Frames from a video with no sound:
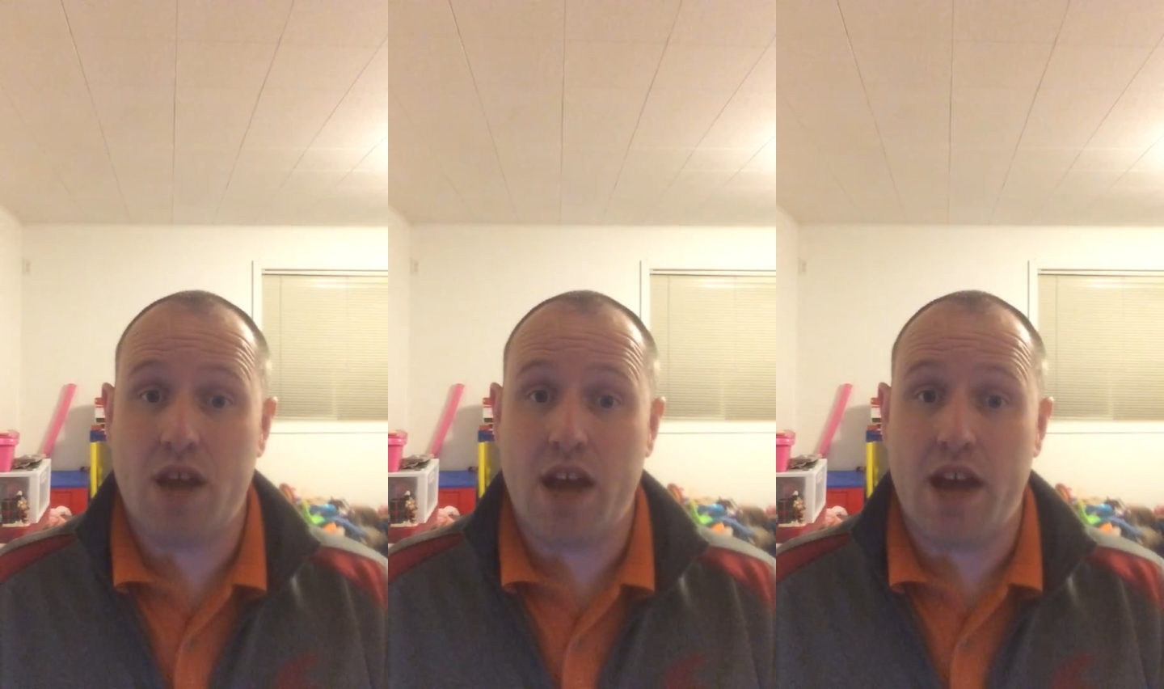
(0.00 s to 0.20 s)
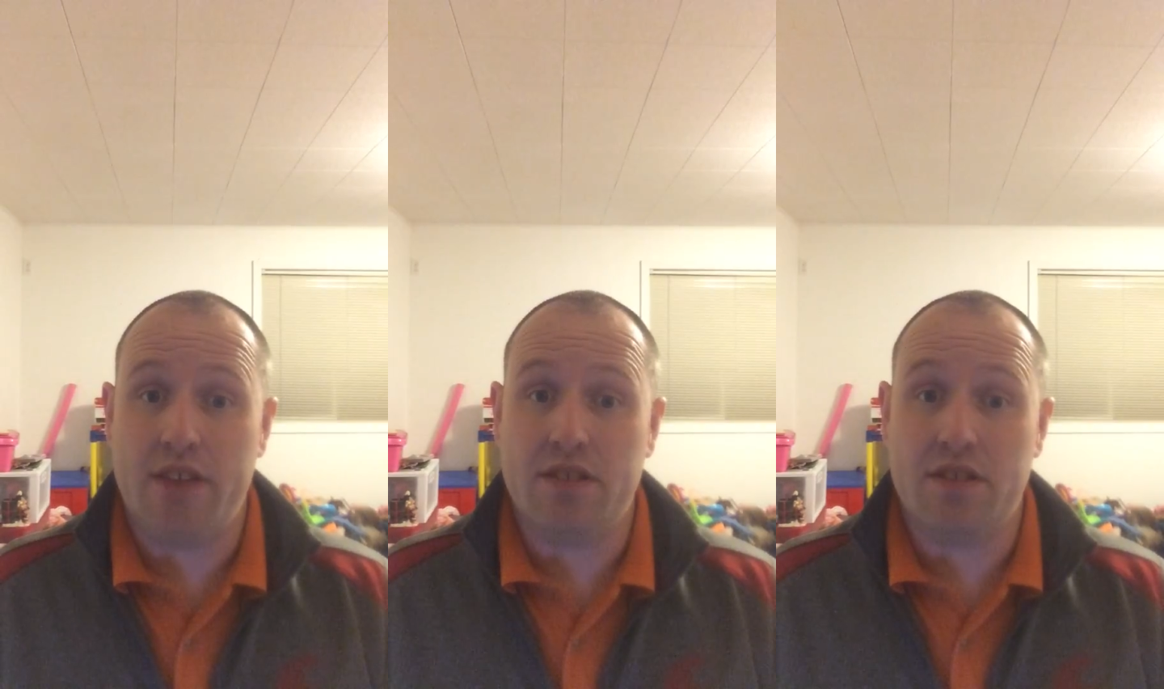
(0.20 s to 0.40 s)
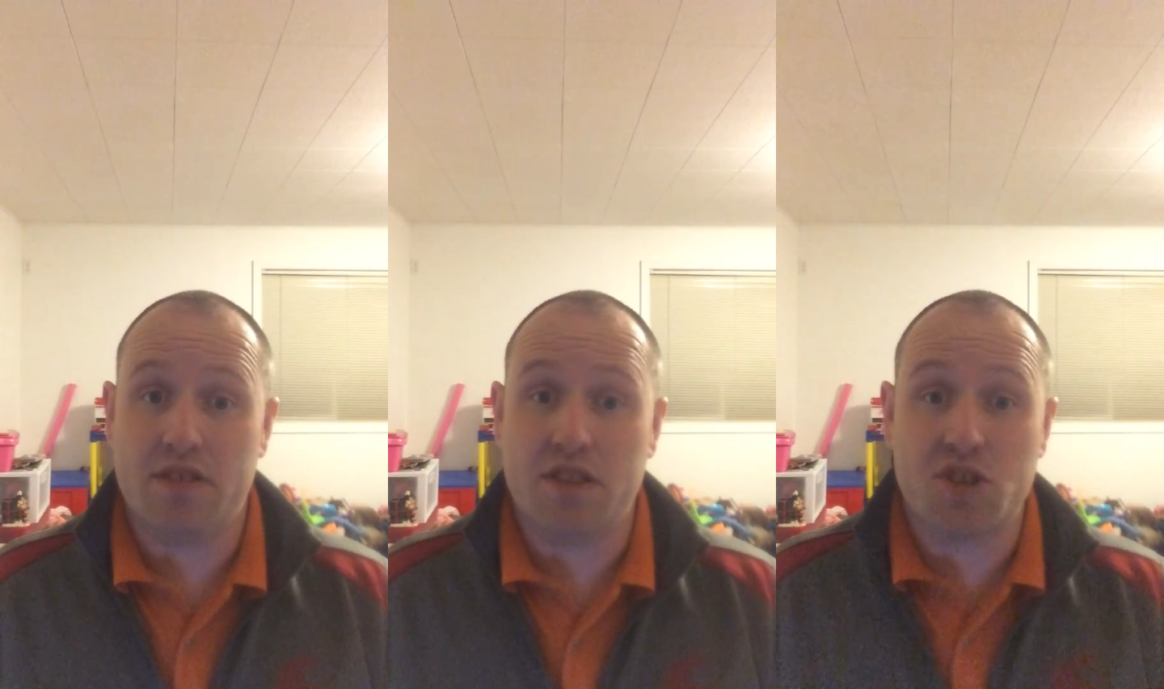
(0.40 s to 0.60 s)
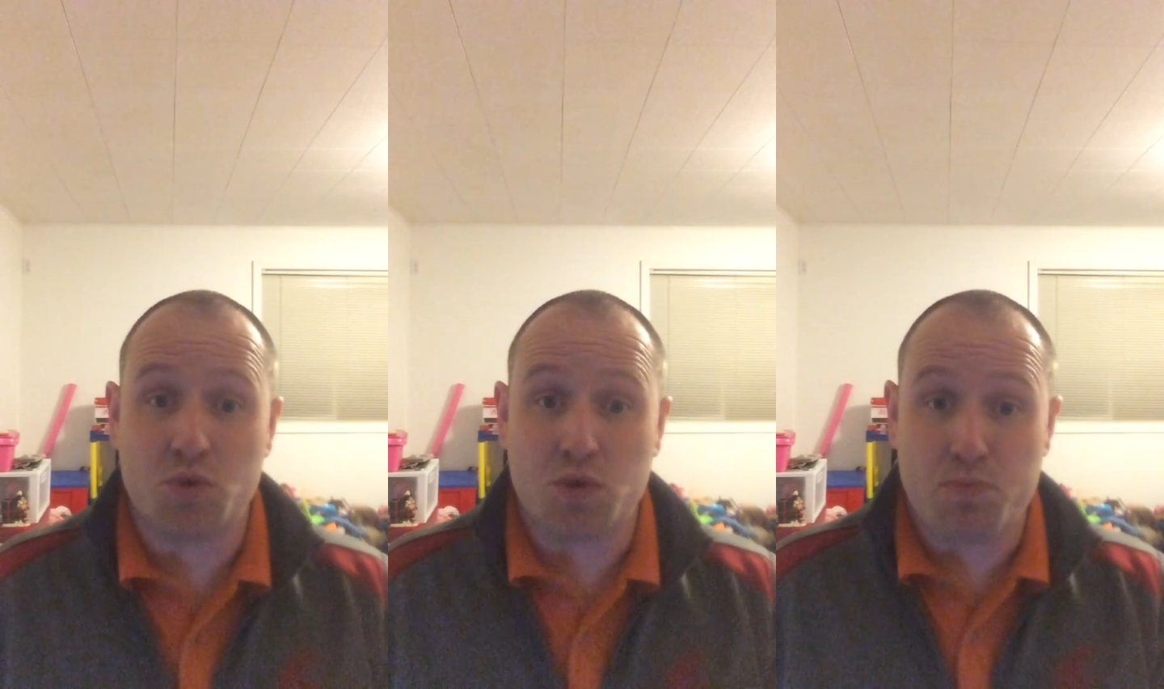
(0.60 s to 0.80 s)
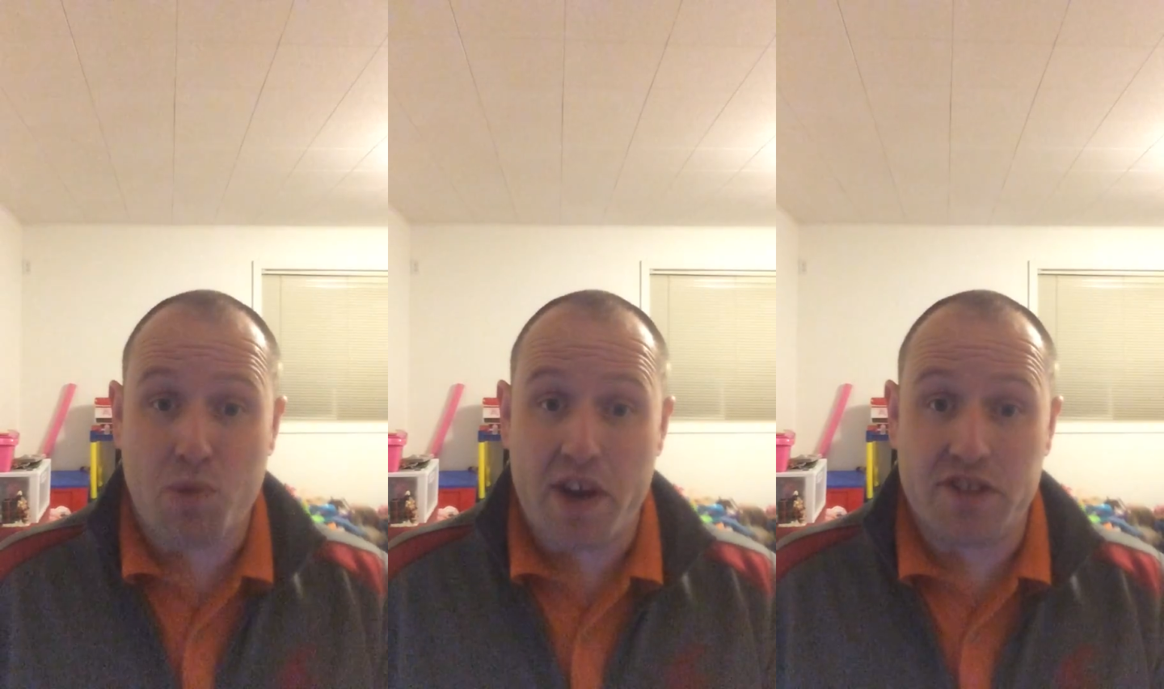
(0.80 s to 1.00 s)
and this
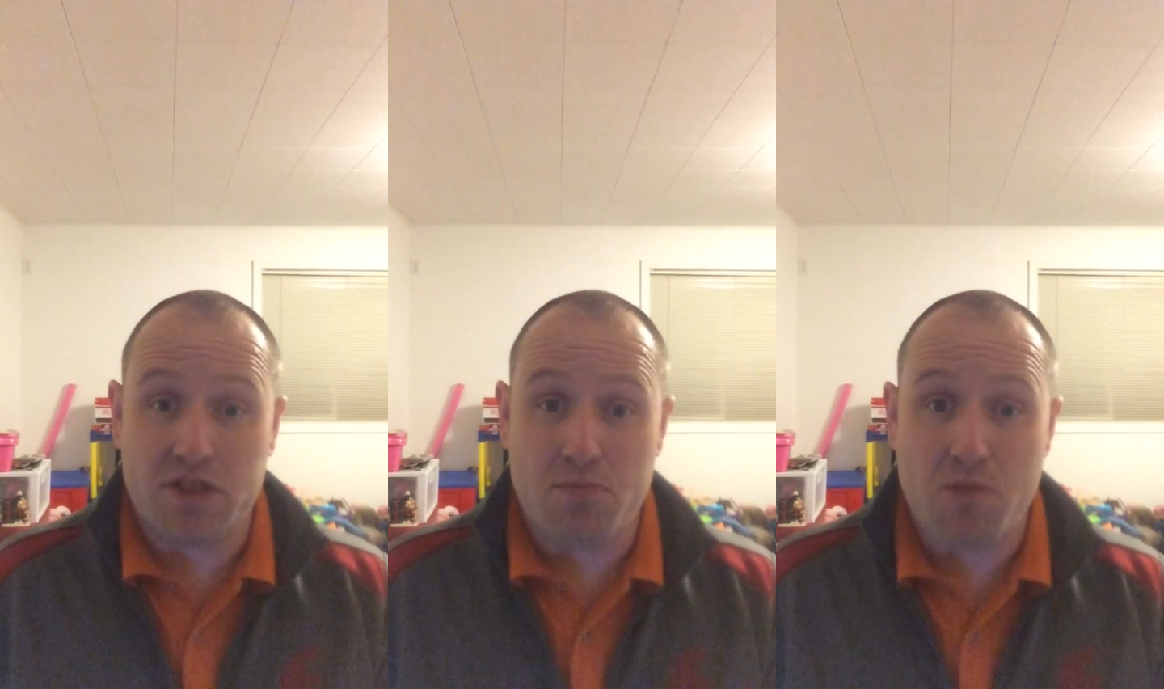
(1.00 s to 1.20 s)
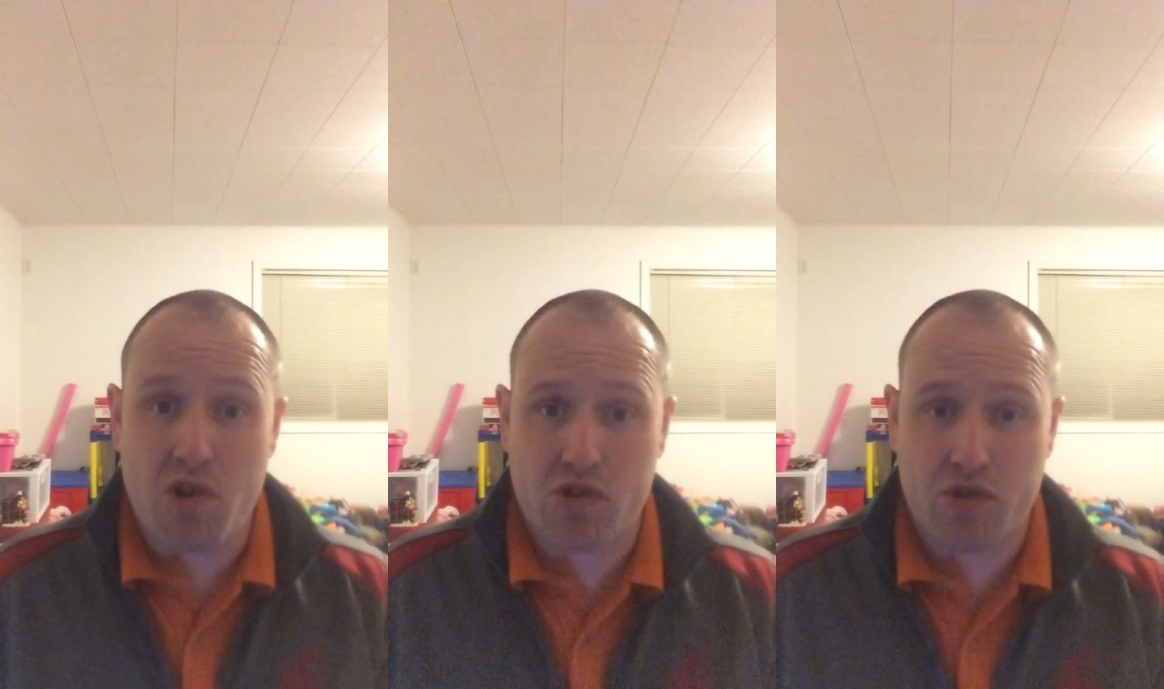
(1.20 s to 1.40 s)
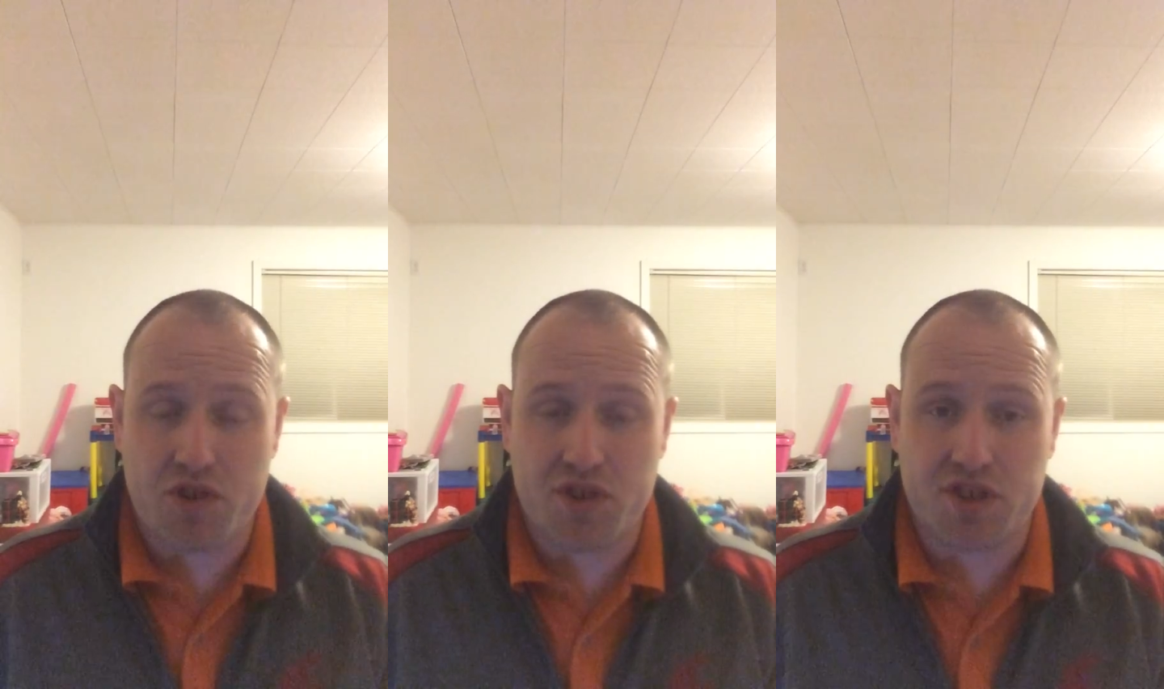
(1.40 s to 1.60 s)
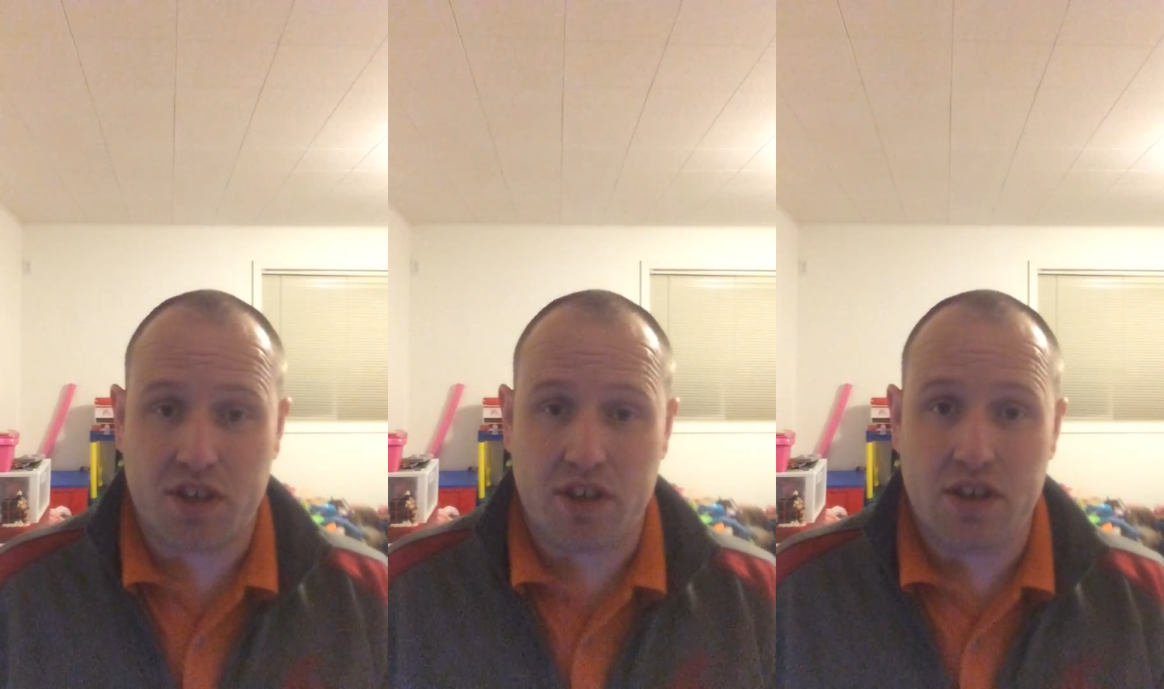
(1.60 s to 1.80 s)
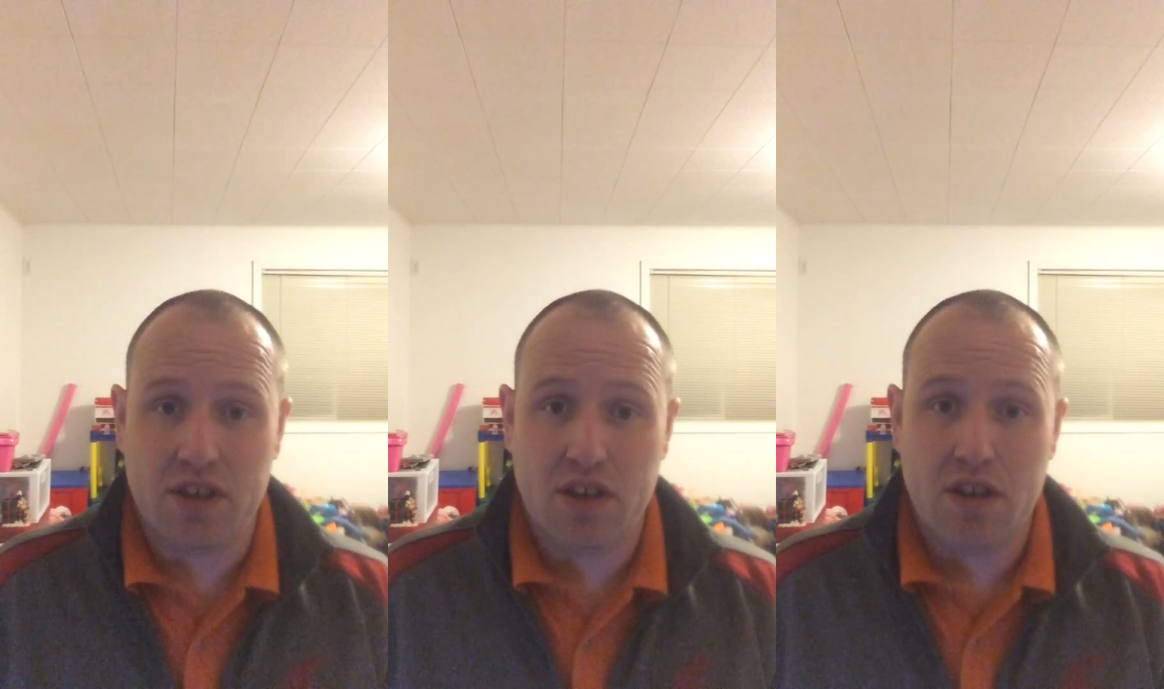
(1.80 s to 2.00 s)
was by
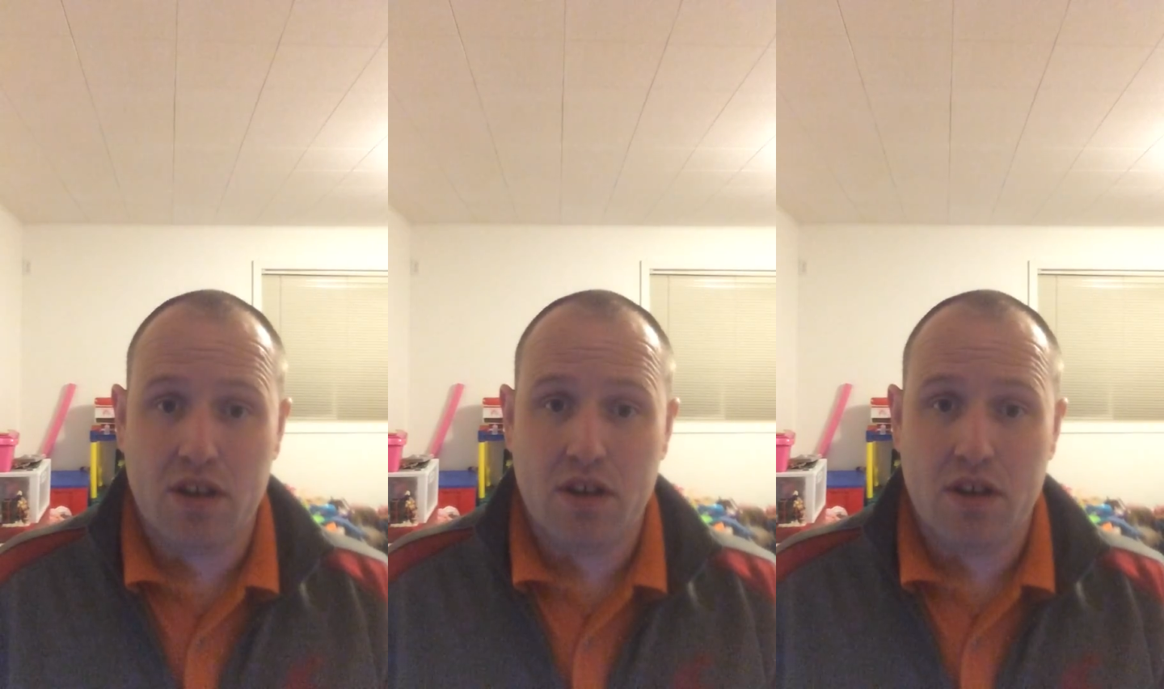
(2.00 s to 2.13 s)
democracy,